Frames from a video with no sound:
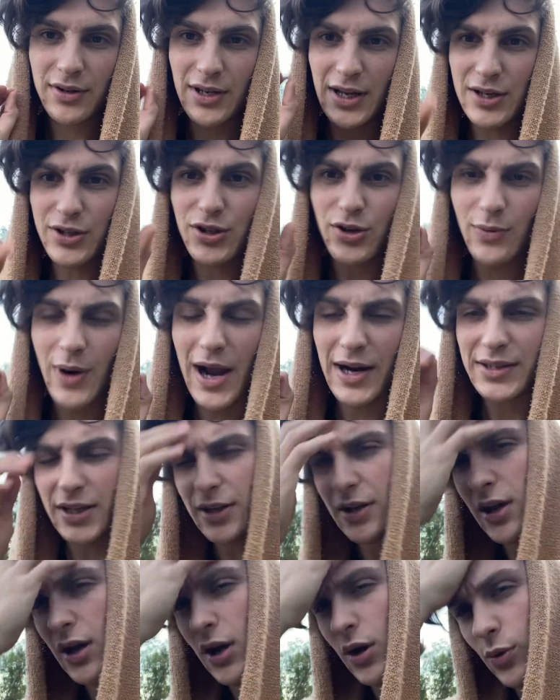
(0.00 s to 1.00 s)

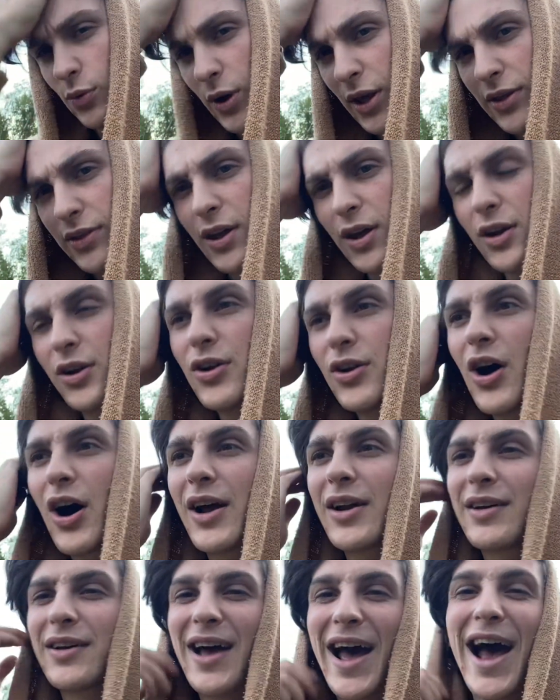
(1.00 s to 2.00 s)
interacting with not